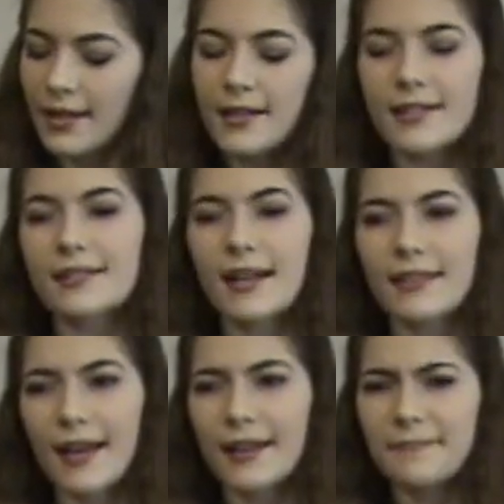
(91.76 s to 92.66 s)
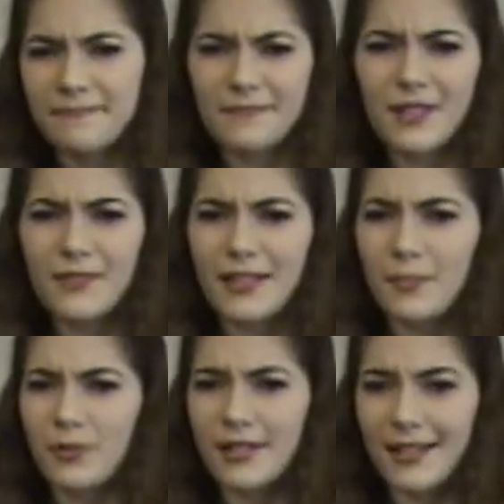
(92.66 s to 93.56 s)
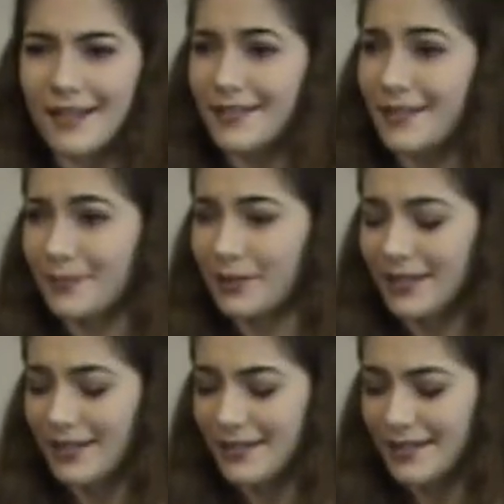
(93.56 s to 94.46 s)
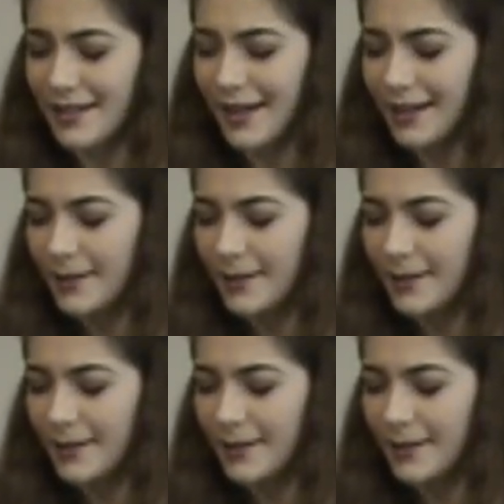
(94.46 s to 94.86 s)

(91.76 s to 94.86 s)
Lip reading: Decide that you need a pre-task completing snack.